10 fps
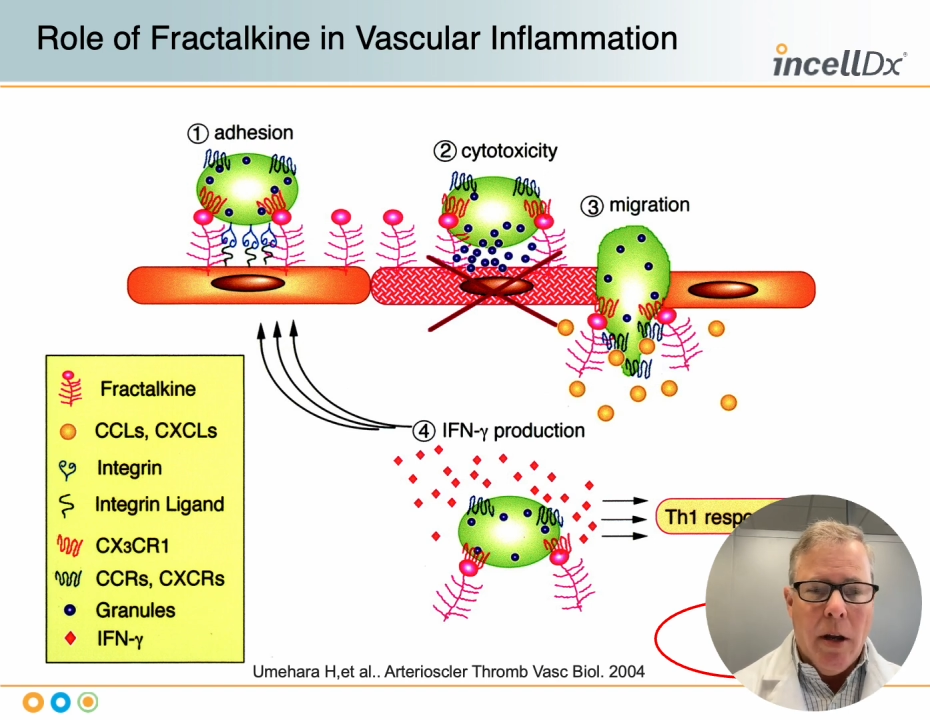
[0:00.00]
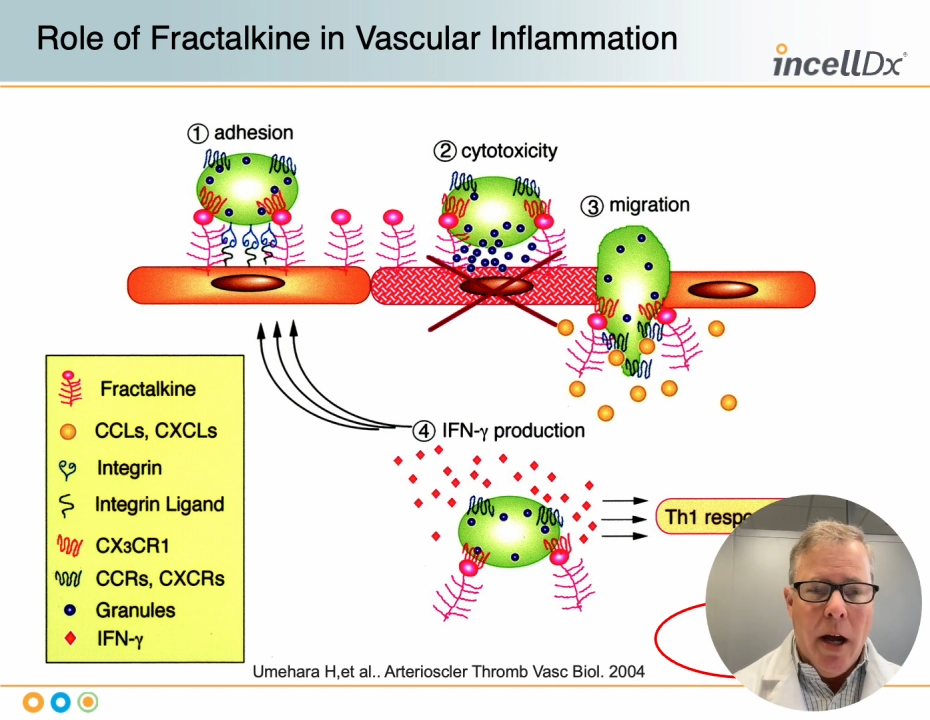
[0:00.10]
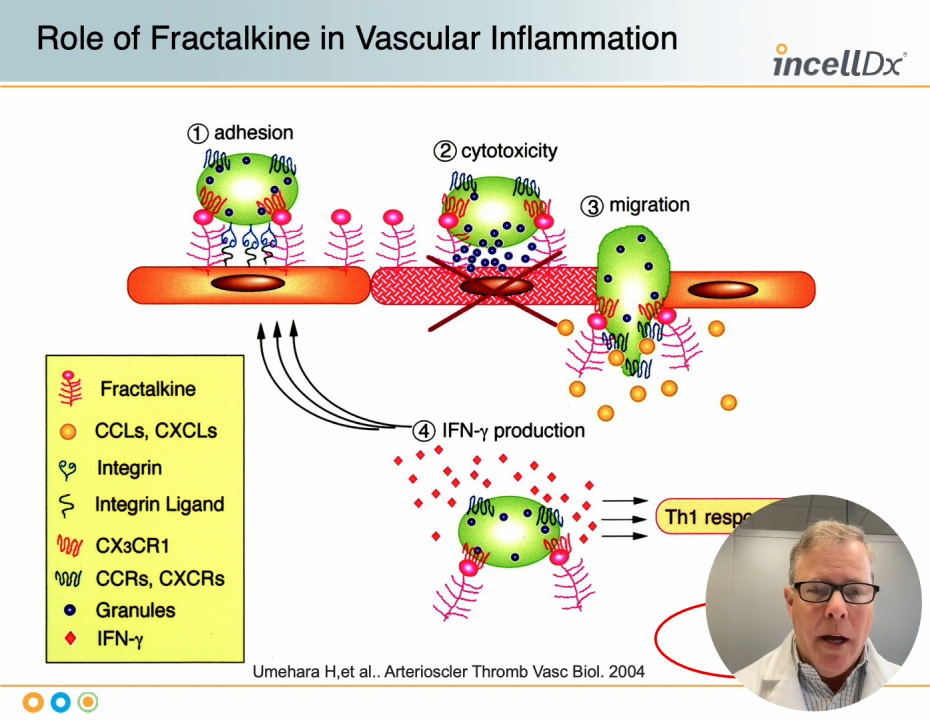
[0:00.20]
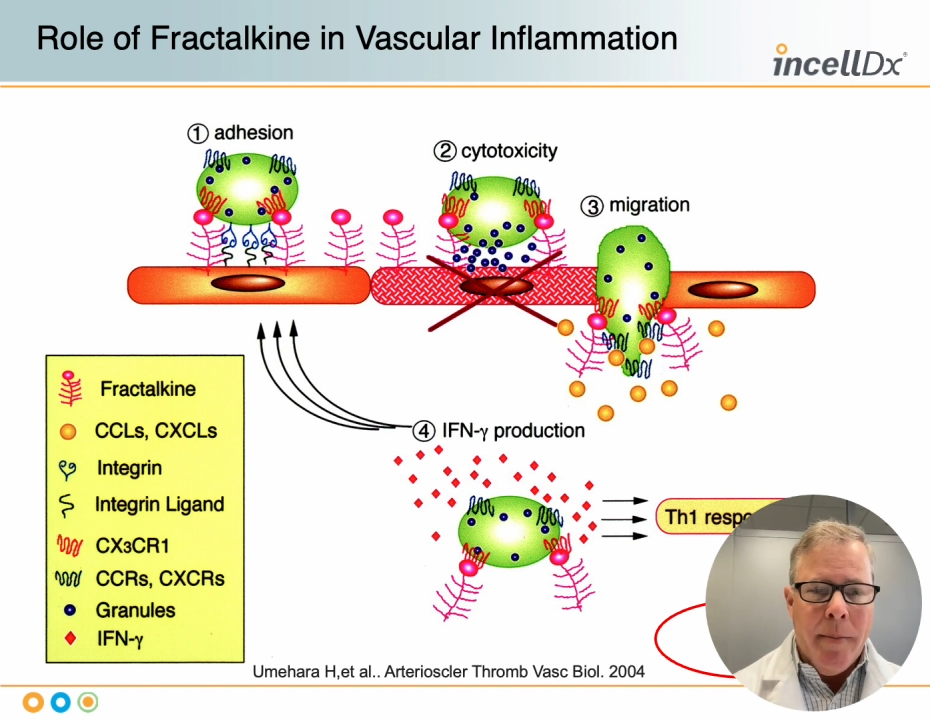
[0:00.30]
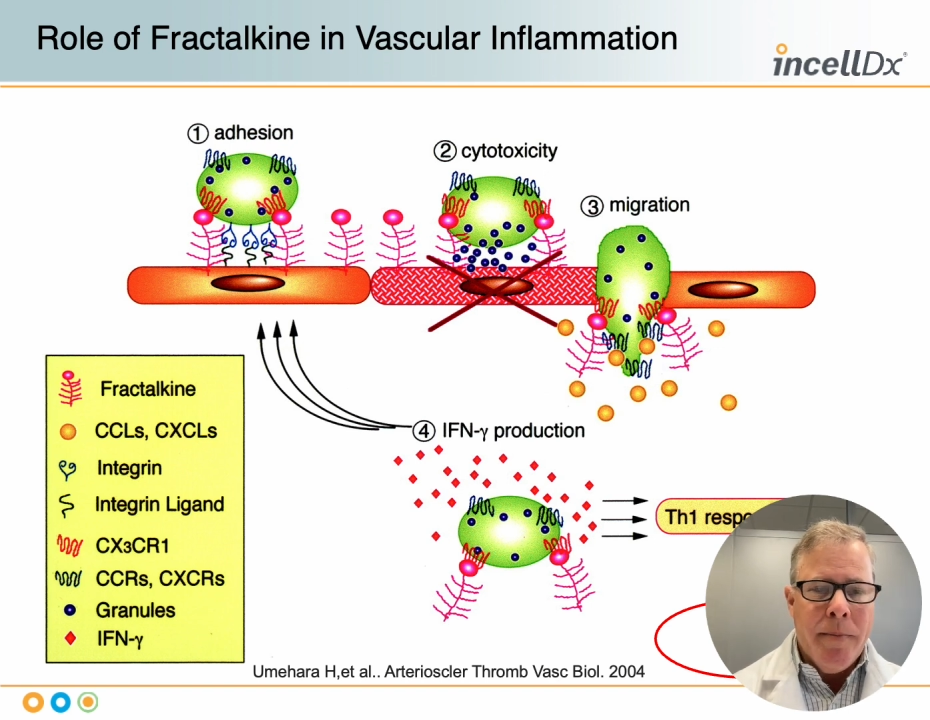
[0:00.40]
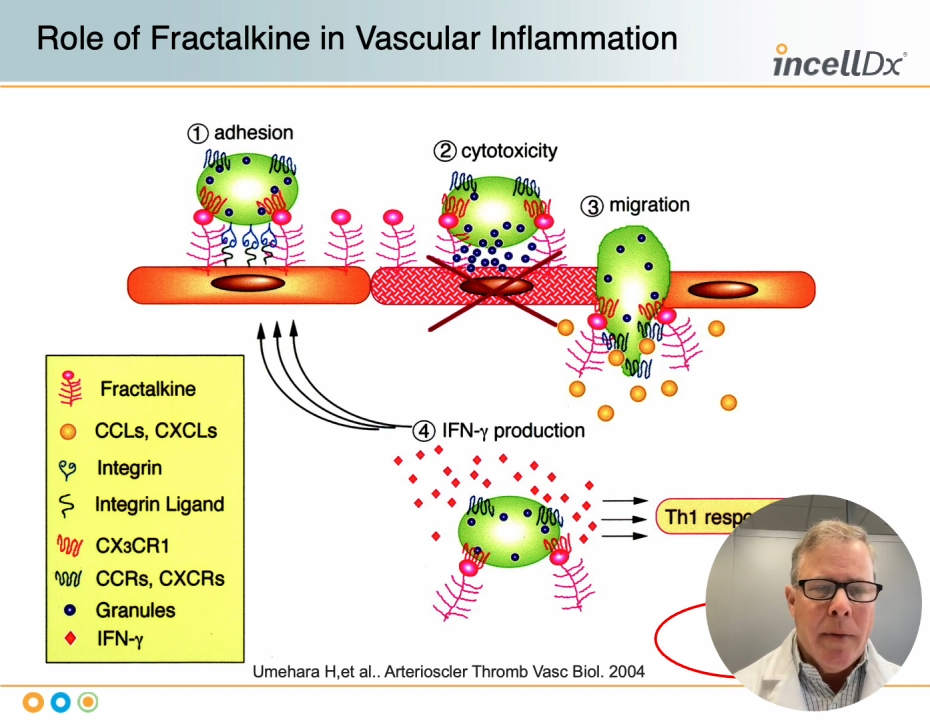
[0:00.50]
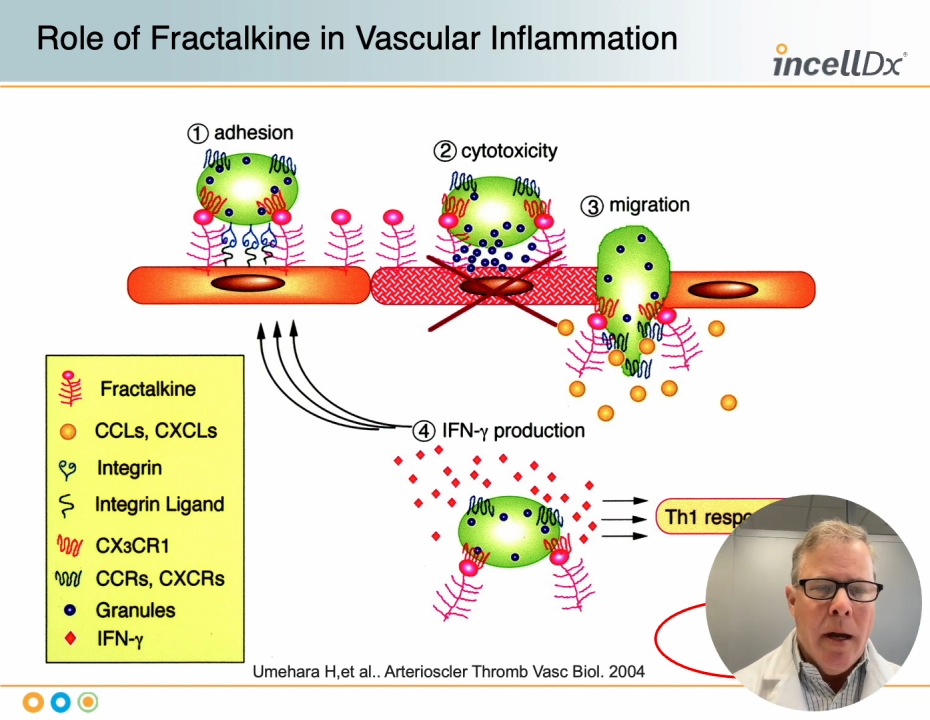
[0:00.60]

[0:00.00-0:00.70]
Lyme